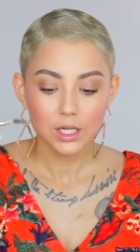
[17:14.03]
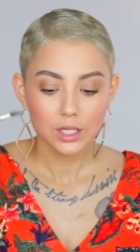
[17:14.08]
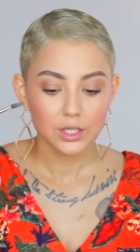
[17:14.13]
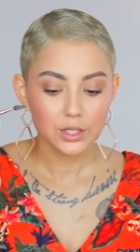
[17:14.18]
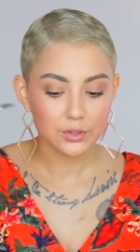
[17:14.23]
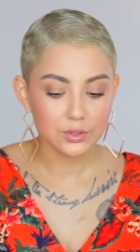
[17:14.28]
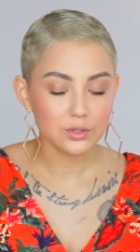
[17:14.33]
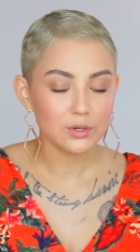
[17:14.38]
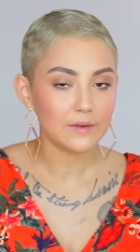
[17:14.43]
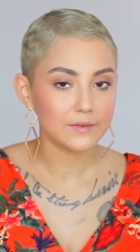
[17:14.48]

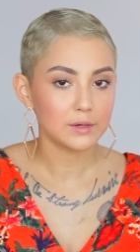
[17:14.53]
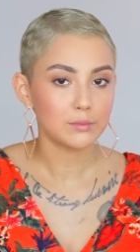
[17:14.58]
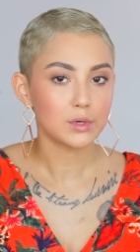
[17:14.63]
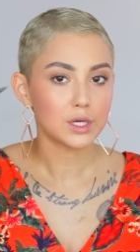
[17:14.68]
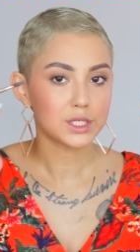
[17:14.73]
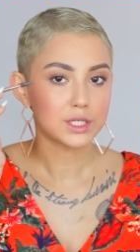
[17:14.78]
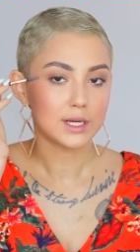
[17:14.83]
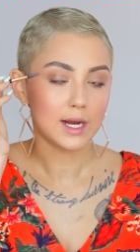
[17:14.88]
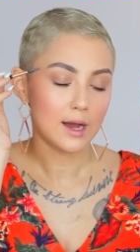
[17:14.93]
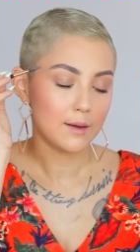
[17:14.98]
You do have to
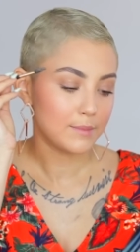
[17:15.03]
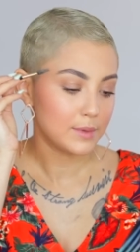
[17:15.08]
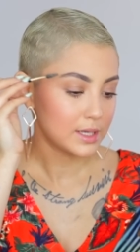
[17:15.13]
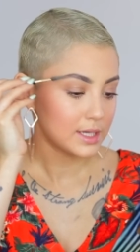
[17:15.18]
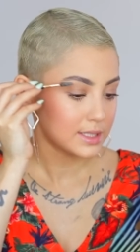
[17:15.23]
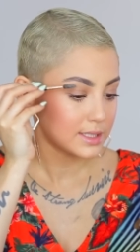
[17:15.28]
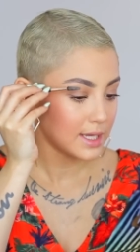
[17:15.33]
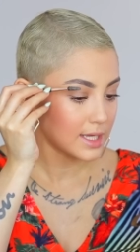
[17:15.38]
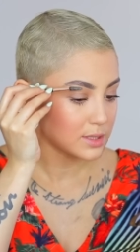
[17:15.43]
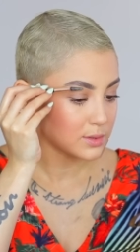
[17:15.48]
brush it out,
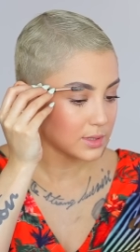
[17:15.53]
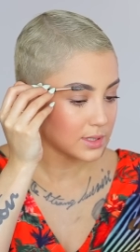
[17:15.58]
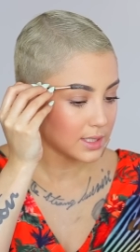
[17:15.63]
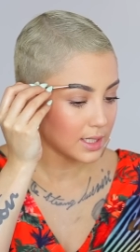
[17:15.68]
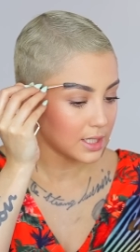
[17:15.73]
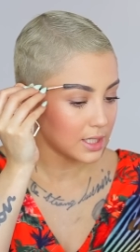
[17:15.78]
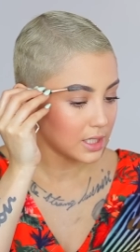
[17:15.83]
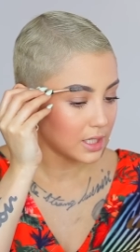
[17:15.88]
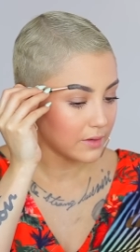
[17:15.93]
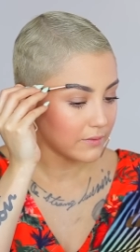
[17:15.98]
because that's what's
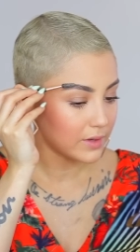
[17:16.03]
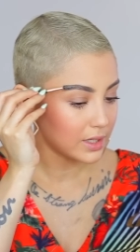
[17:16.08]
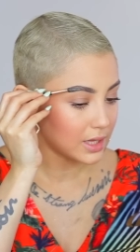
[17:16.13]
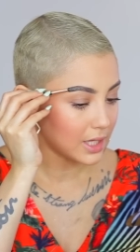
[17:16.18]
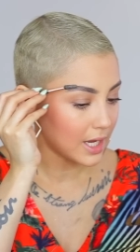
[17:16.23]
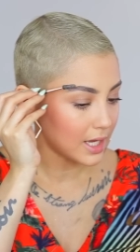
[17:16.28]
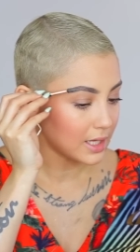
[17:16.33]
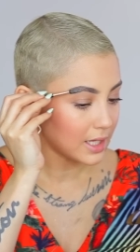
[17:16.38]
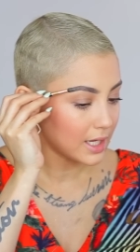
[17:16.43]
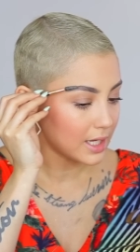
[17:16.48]
gonna give it
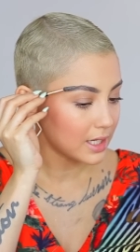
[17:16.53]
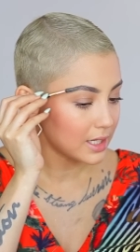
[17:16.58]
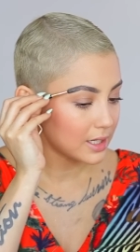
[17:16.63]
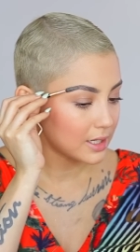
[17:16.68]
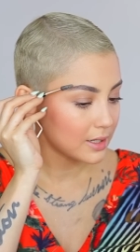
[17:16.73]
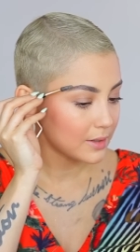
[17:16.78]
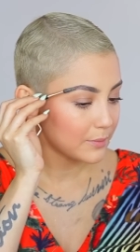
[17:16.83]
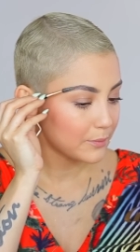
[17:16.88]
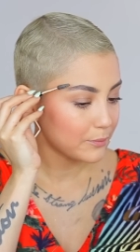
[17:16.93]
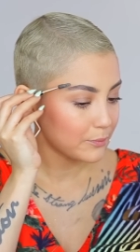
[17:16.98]
that
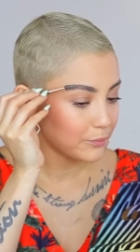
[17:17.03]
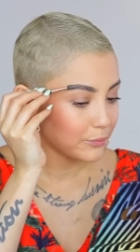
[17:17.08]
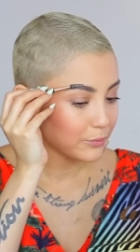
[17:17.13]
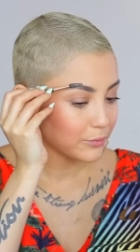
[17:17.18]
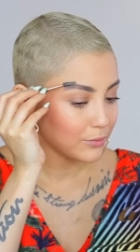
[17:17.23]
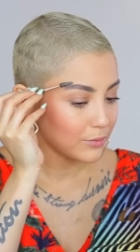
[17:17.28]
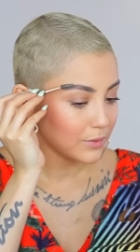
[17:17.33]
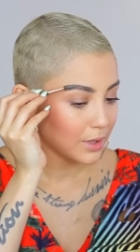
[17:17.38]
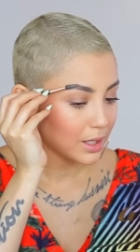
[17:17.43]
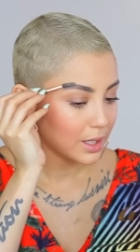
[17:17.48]
like
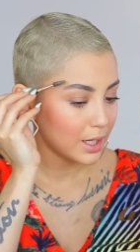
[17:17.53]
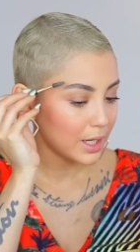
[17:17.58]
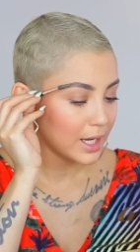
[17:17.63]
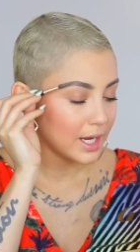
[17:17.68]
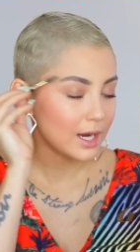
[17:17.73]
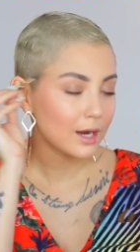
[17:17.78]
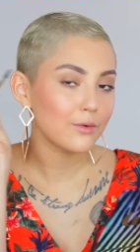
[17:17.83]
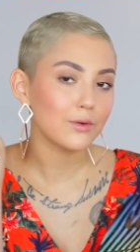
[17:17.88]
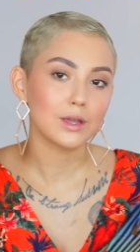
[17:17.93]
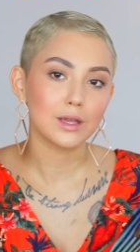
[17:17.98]

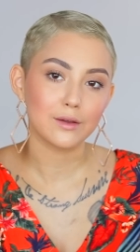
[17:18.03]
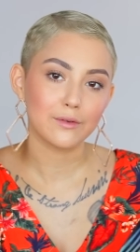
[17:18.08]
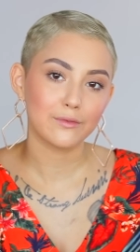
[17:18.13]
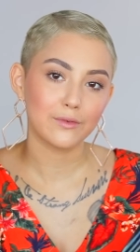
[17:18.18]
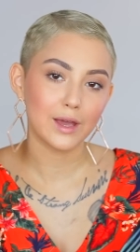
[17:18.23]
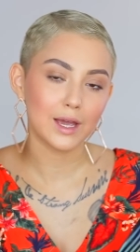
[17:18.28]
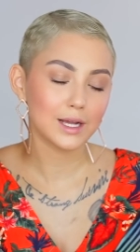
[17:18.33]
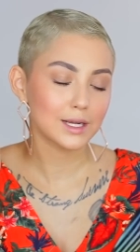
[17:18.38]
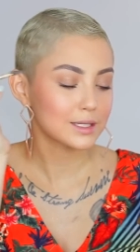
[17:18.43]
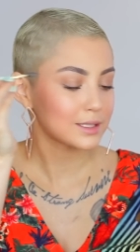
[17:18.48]
hairy
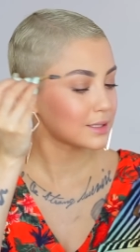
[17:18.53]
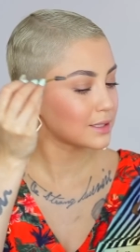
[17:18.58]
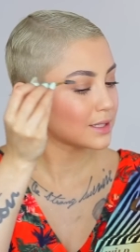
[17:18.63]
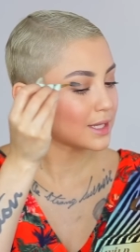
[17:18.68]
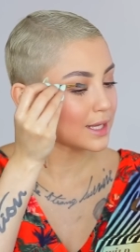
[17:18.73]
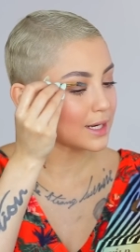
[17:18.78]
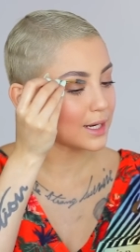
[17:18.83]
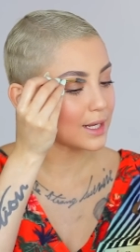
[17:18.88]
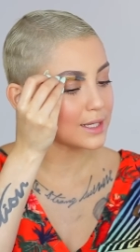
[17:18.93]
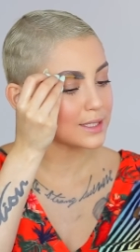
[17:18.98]
effect,
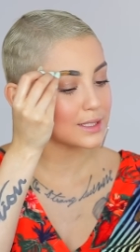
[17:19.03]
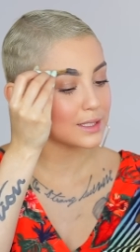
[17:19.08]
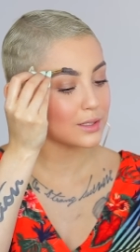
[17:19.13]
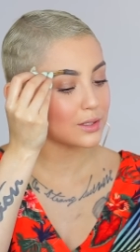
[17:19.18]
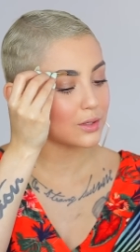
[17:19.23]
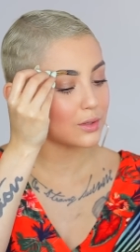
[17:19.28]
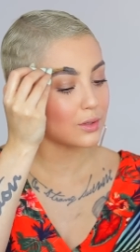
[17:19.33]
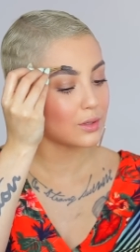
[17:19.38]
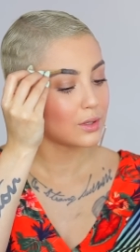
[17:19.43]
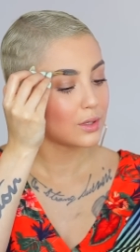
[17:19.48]
that nice
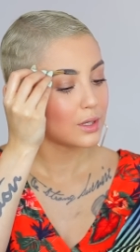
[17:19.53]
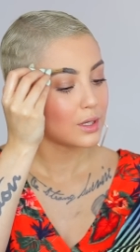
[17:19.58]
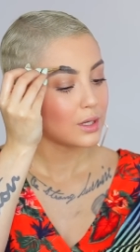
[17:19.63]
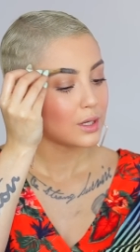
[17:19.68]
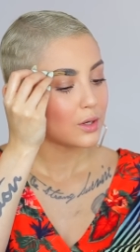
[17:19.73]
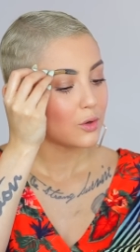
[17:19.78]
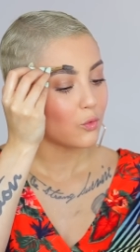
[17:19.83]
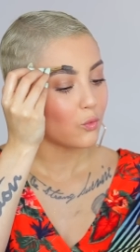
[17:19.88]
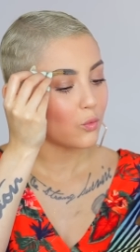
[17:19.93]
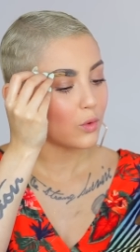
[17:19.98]
little
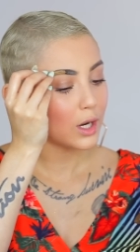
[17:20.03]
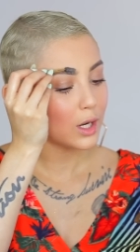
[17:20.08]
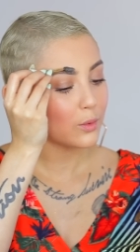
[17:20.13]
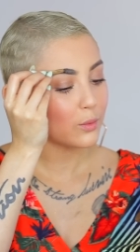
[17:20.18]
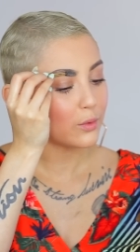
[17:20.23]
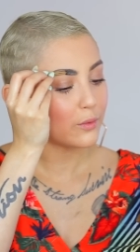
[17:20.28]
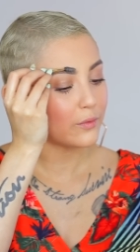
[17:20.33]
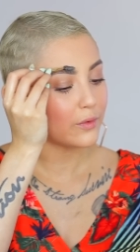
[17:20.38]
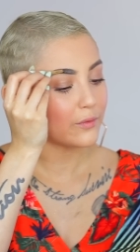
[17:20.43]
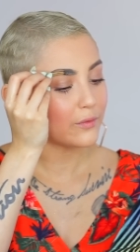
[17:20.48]

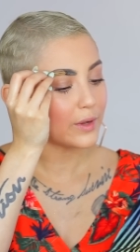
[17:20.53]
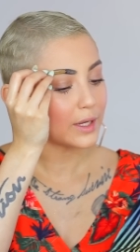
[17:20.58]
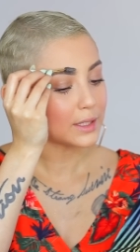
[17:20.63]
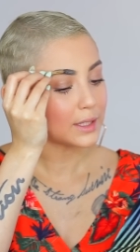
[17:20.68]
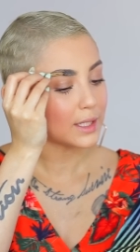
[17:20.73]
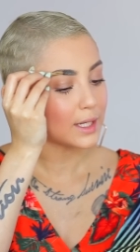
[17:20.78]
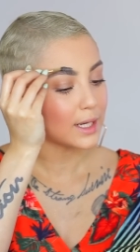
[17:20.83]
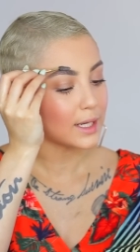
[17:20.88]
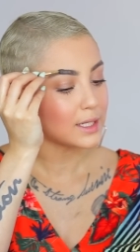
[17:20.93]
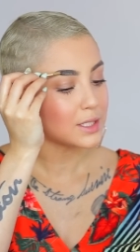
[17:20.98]
werewolf effect
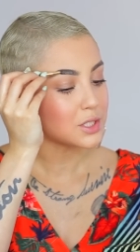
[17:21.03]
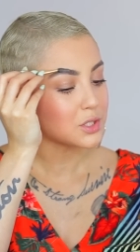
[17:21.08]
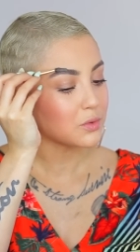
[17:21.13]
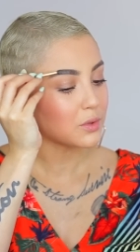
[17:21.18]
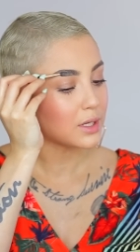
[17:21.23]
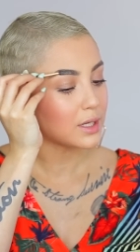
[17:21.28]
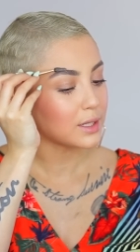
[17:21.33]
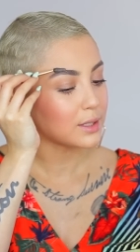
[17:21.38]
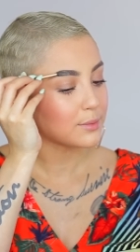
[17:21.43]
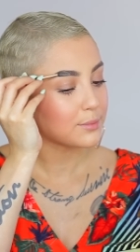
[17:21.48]
that I
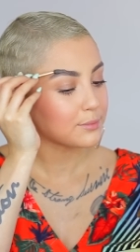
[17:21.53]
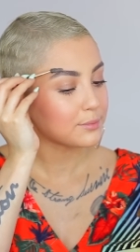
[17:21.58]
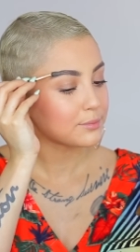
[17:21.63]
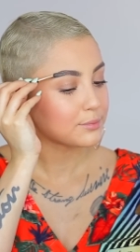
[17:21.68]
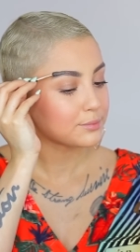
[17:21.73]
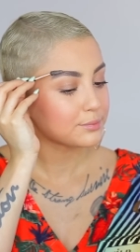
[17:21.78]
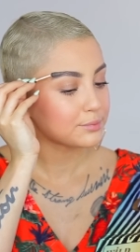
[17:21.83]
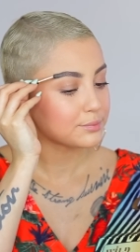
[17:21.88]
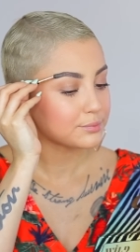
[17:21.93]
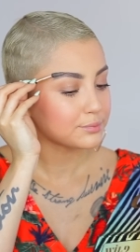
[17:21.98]
enjoy. I
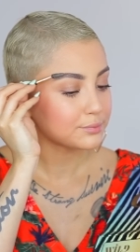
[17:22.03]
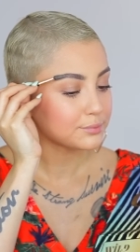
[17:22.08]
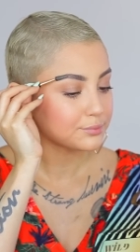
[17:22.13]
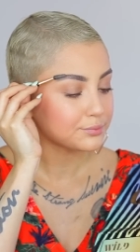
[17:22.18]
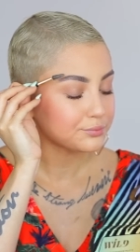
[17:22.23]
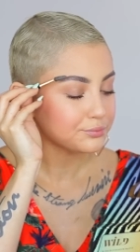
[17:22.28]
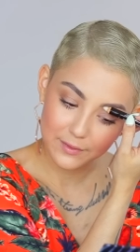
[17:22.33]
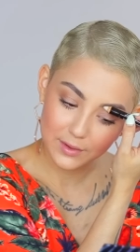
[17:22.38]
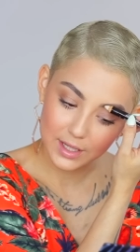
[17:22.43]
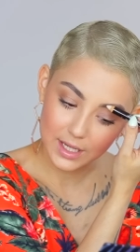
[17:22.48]

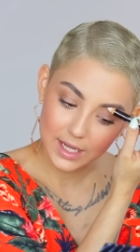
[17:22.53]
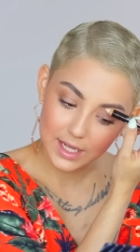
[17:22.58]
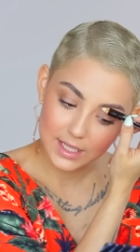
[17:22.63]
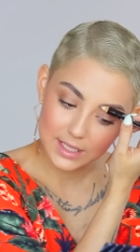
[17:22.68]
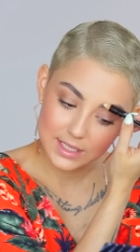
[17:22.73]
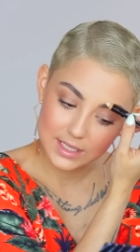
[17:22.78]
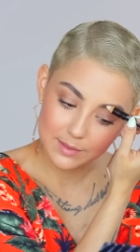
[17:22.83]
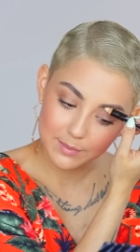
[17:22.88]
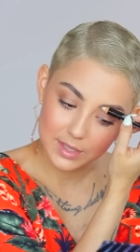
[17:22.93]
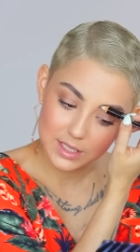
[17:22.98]
feel like I
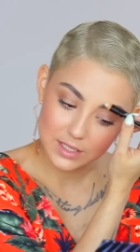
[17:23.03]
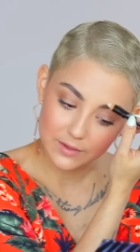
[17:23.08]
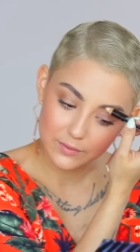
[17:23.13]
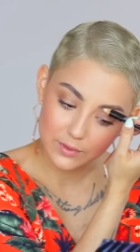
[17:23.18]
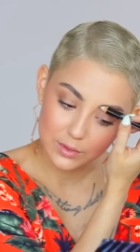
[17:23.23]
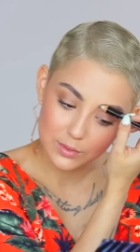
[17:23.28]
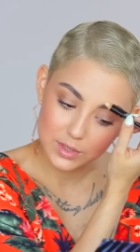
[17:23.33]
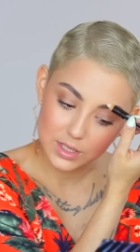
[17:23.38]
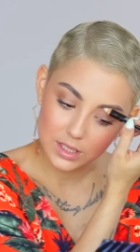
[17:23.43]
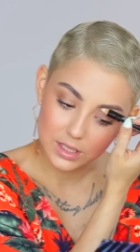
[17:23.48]
could see myself
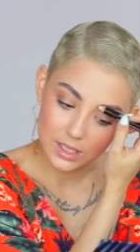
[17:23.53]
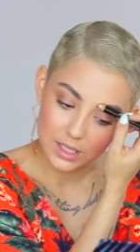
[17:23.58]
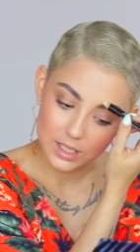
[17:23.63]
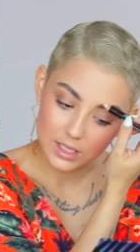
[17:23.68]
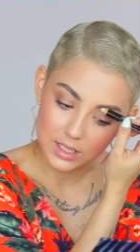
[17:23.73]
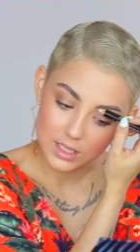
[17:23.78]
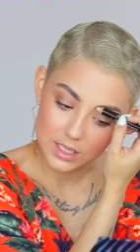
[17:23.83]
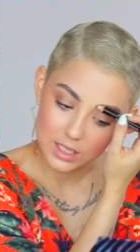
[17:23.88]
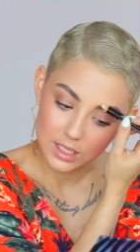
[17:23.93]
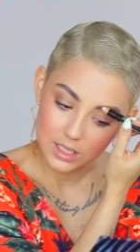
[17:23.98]
using
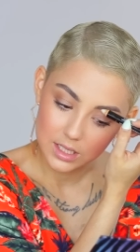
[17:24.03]
this